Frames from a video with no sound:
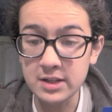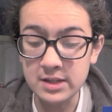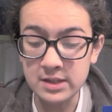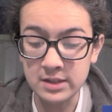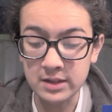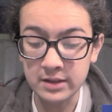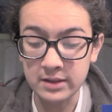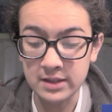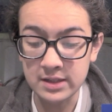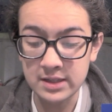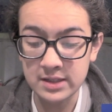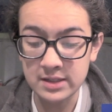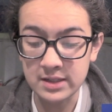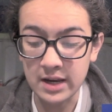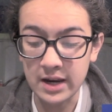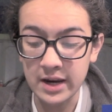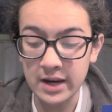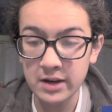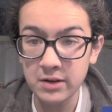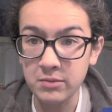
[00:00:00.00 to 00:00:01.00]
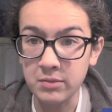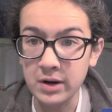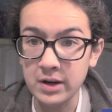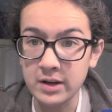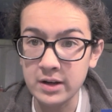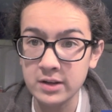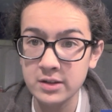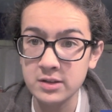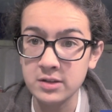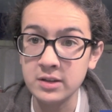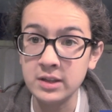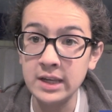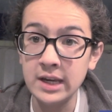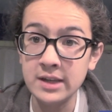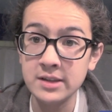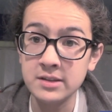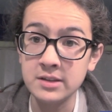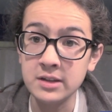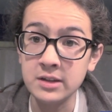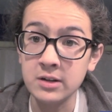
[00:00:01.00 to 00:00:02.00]
is on the side right next to the
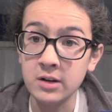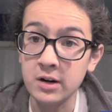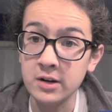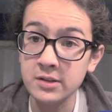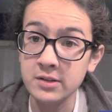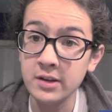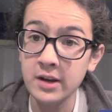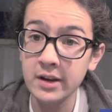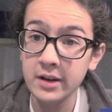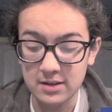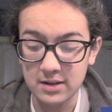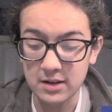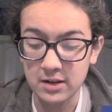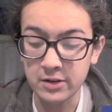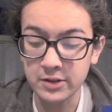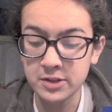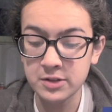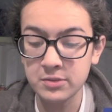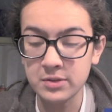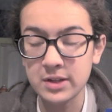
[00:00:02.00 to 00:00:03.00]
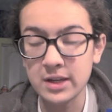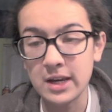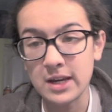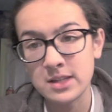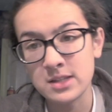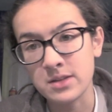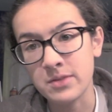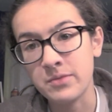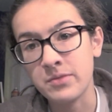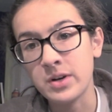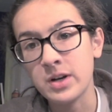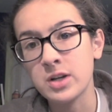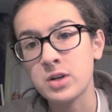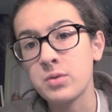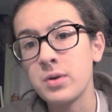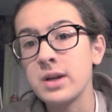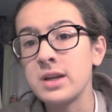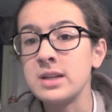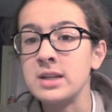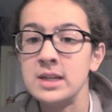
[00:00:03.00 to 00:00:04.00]
SD card slot, and also it has very
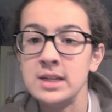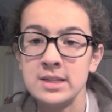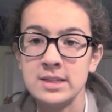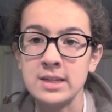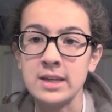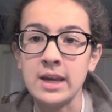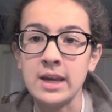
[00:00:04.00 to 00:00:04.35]
quick and easy